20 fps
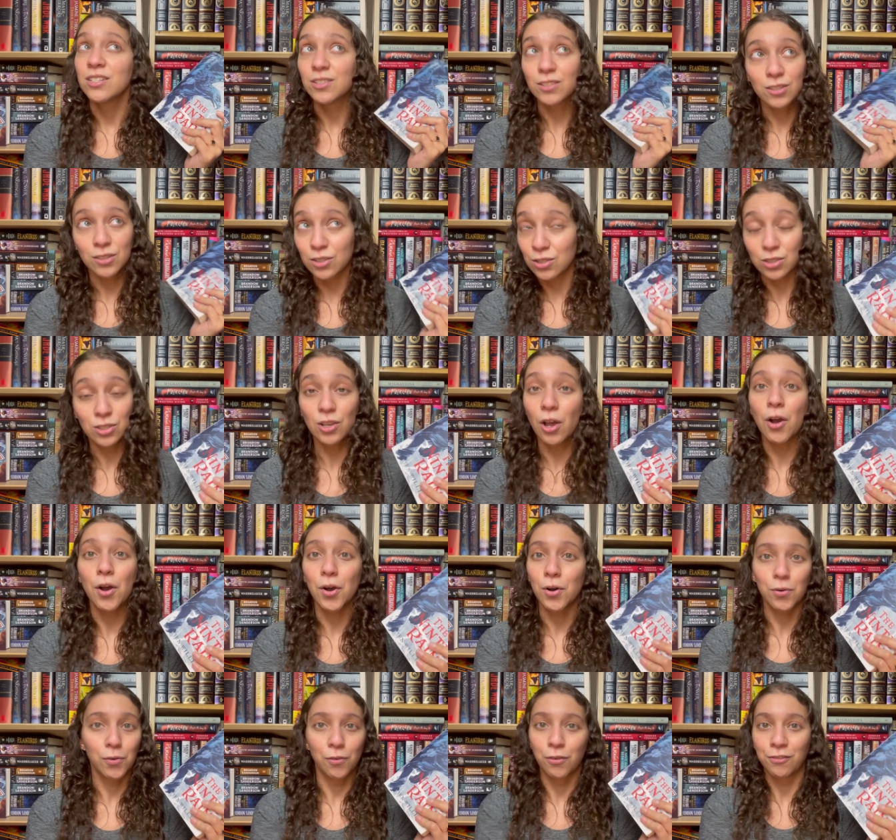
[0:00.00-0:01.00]

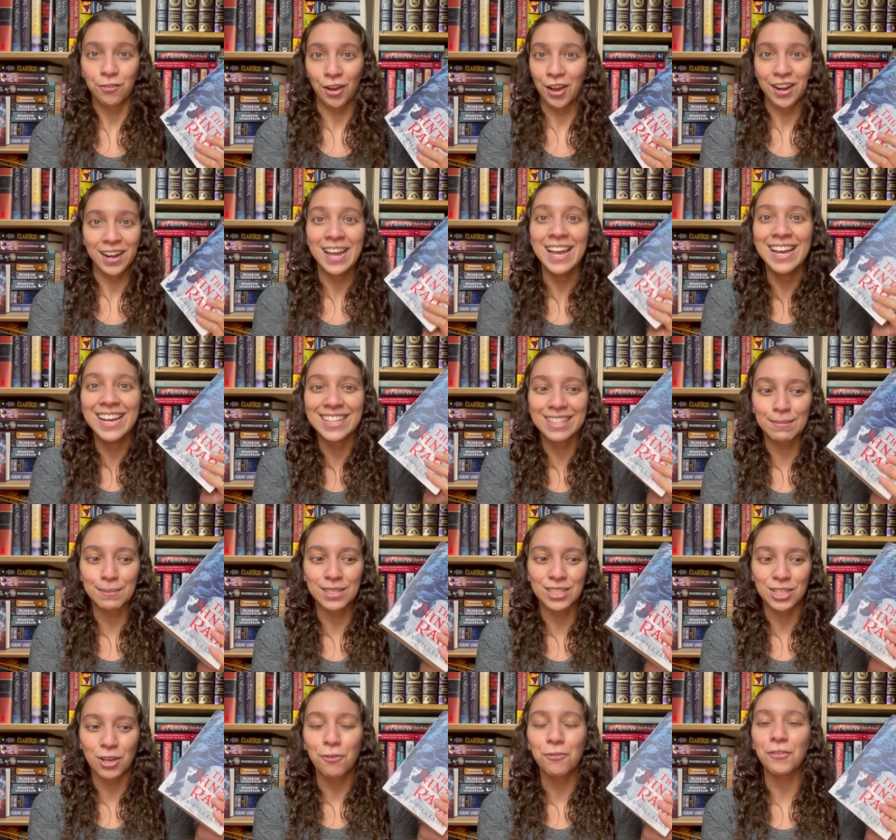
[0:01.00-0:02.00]
so fun. It's been
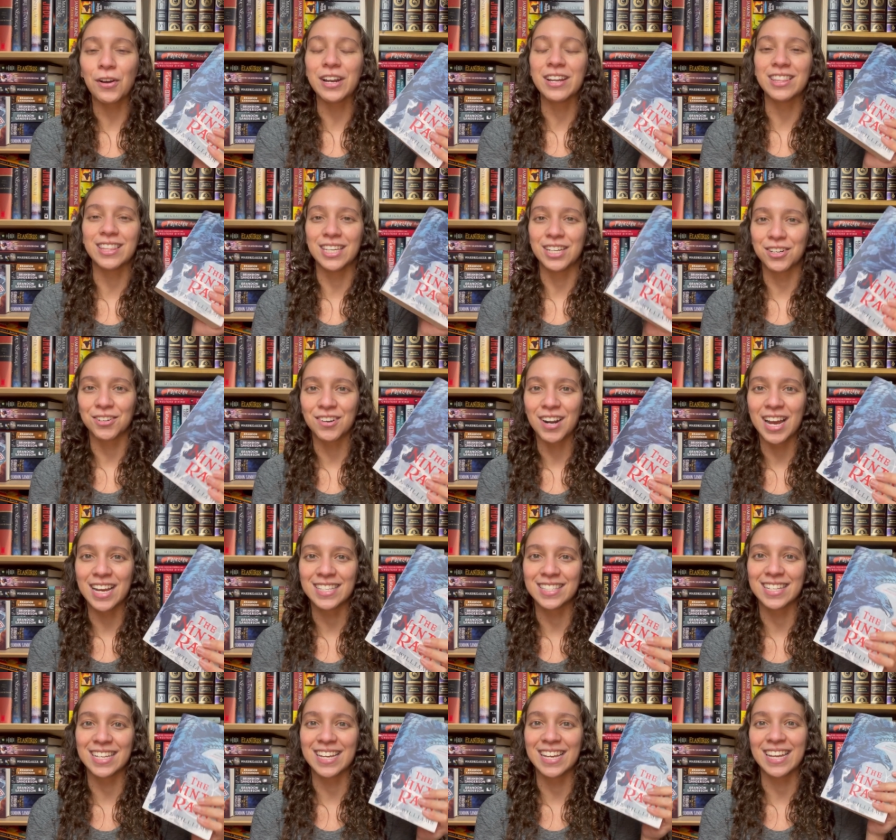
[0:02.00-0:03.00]
so fun
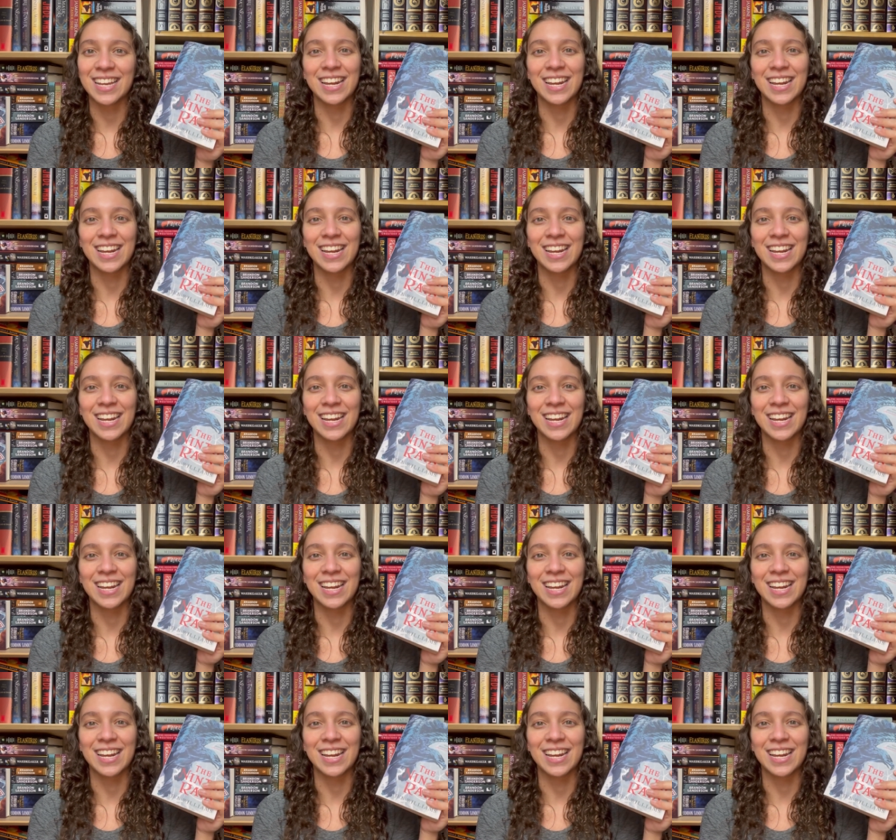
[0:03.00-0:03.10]
theorizing